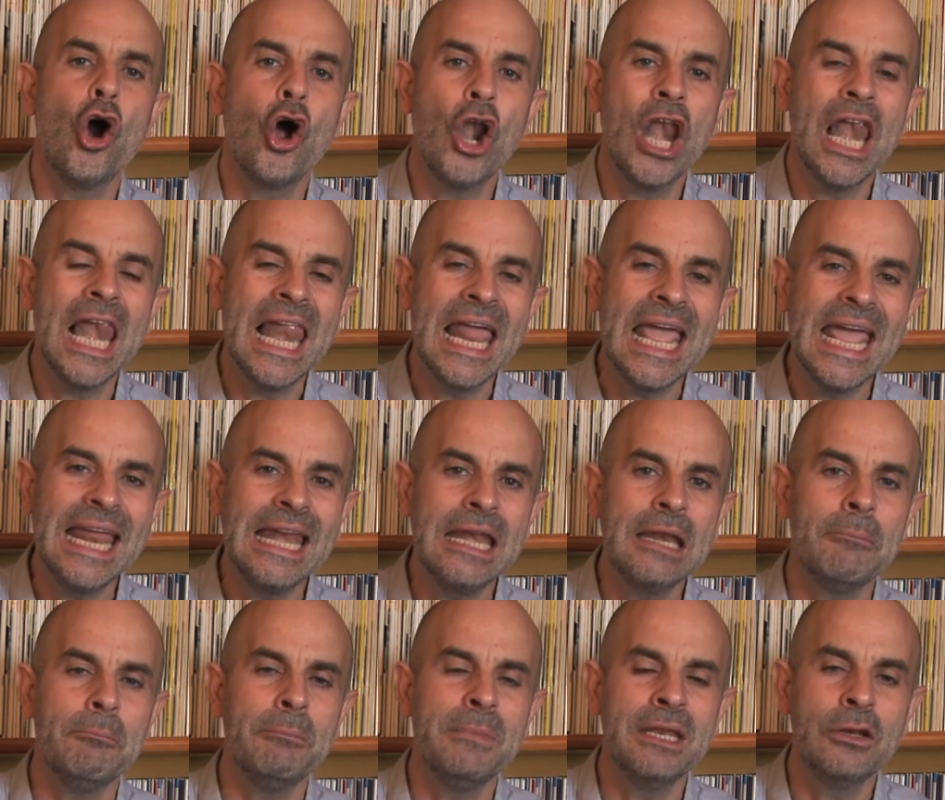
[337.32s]
as long as
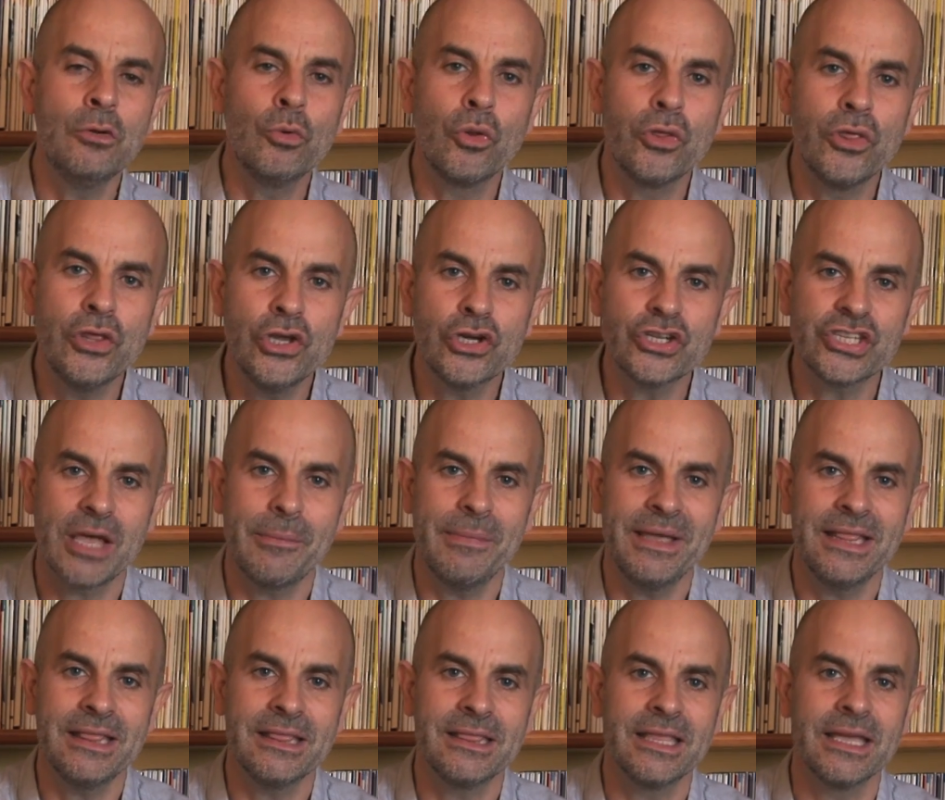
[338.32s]
they use an auditory
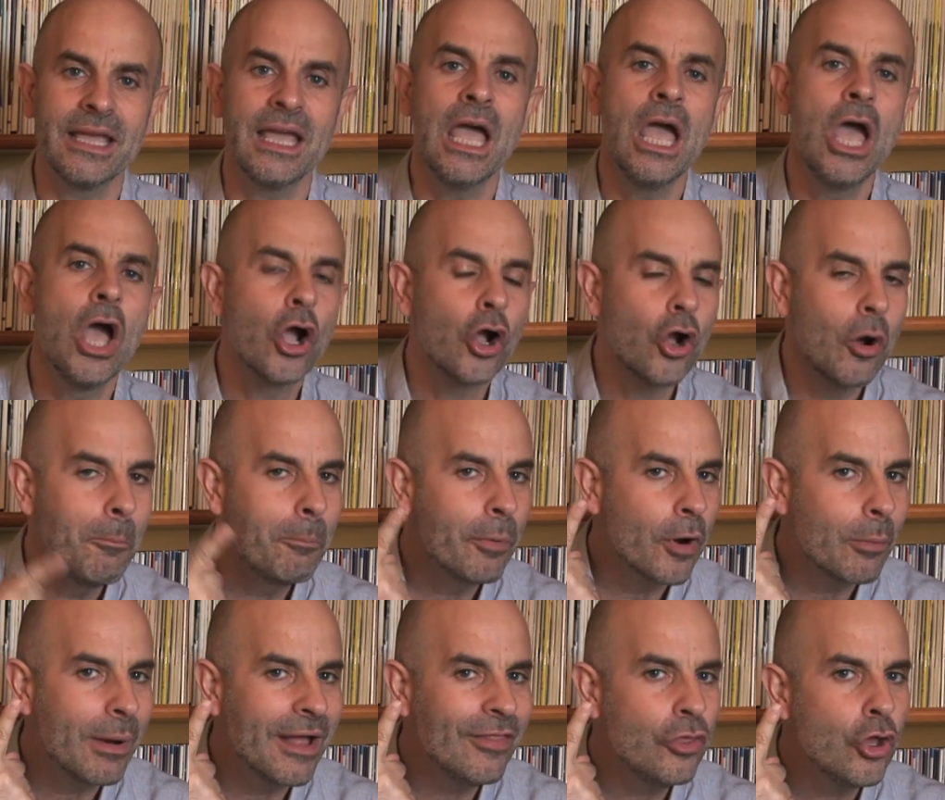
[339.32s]
strategy,
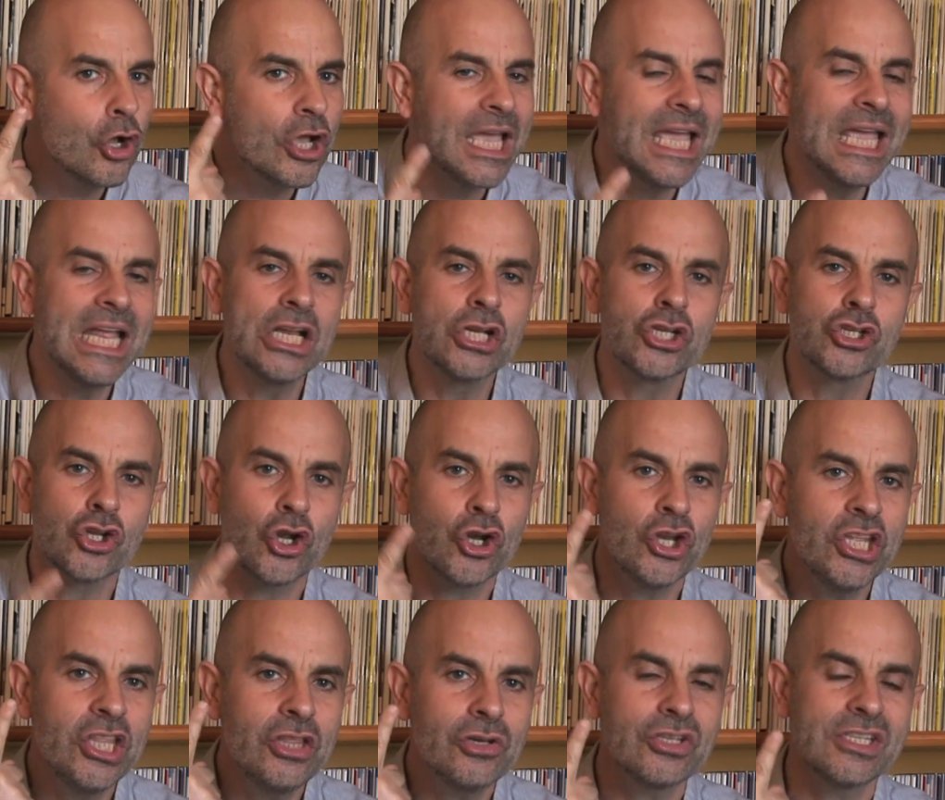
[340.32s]
they won't be good
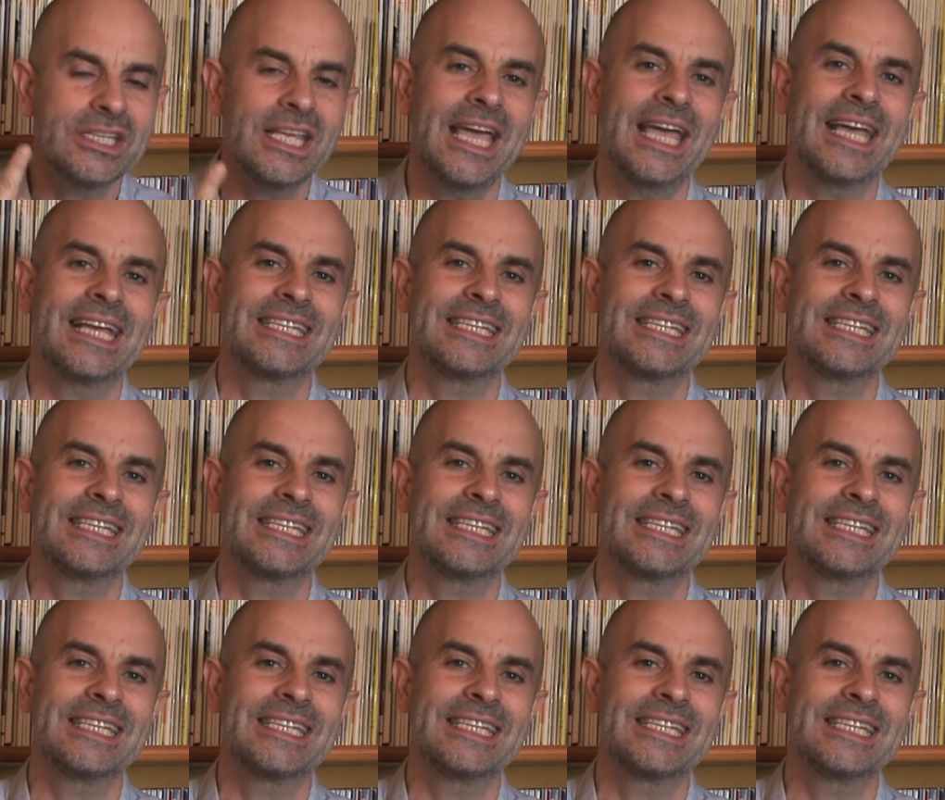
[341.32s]
spellers.